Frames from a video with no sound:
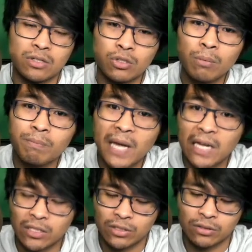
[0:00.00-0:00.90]
no
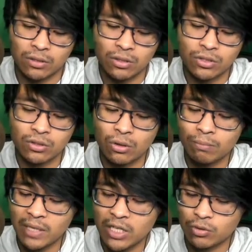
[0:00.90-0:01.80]
bass. There is no
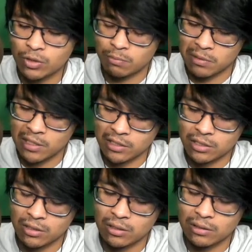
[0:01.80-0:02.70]
bass
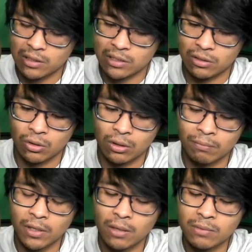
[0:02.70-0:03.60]
response on these at all.
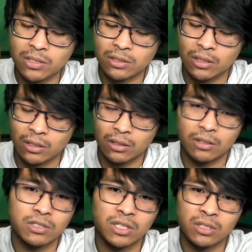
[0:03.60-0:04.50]
It's like
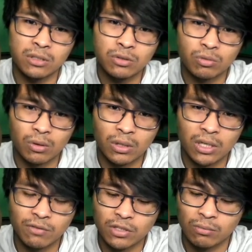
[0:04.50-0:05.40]
a huge roll
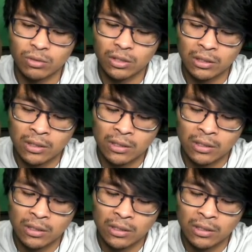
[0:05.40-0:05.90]
off somewhere.